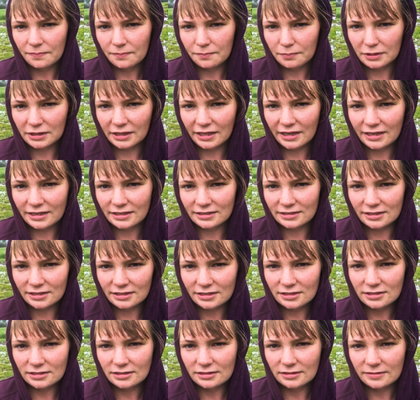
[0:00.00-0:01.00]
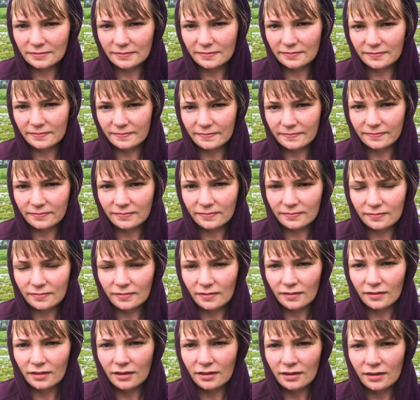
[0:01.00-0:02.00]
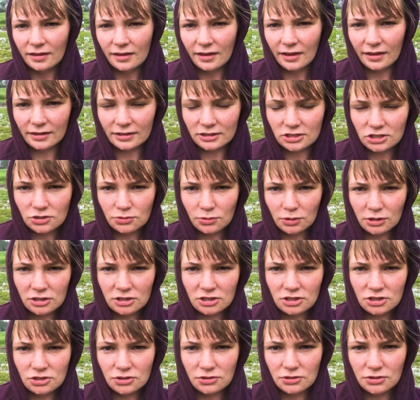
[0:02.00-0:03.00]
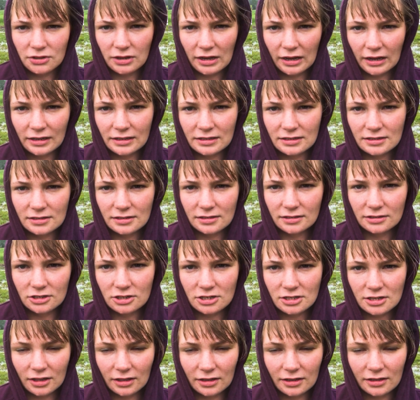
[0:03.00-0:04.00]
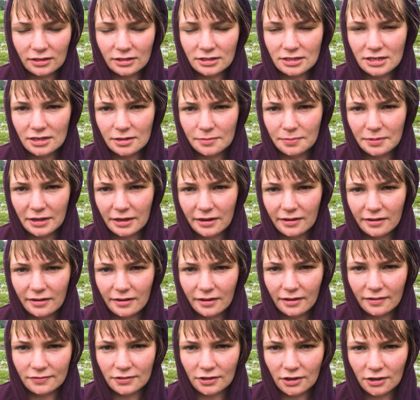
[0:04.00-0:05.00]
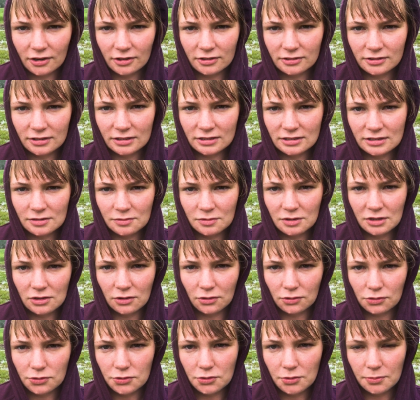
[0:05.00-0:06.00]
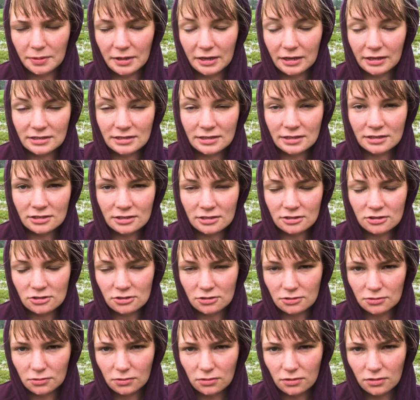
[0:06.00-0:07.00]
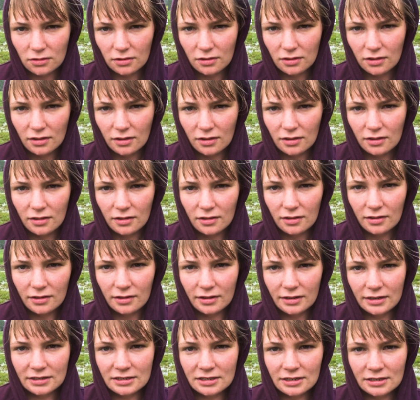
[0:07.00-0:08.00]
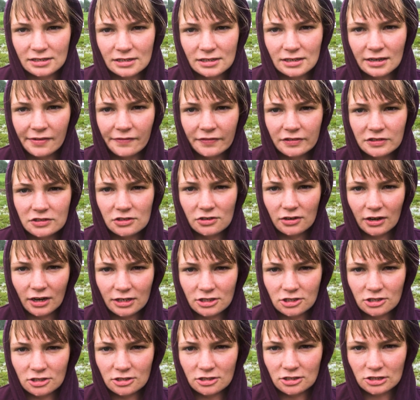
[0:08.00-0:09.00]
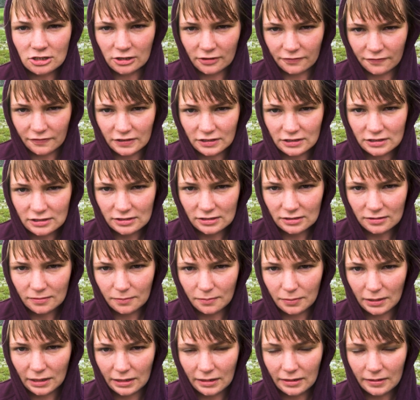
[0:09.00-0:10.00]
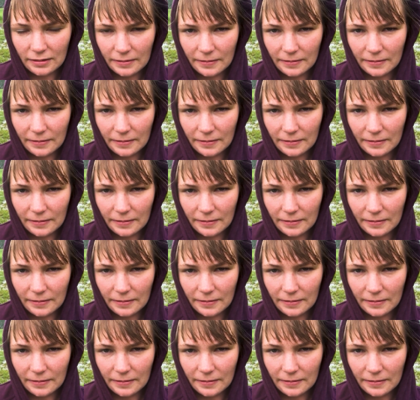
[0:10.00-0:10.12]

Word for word: but they exist. And I just wanted to show you guys just a little tidbit hard things that we go through because it's the truth. It doesn't even scratch the surface, but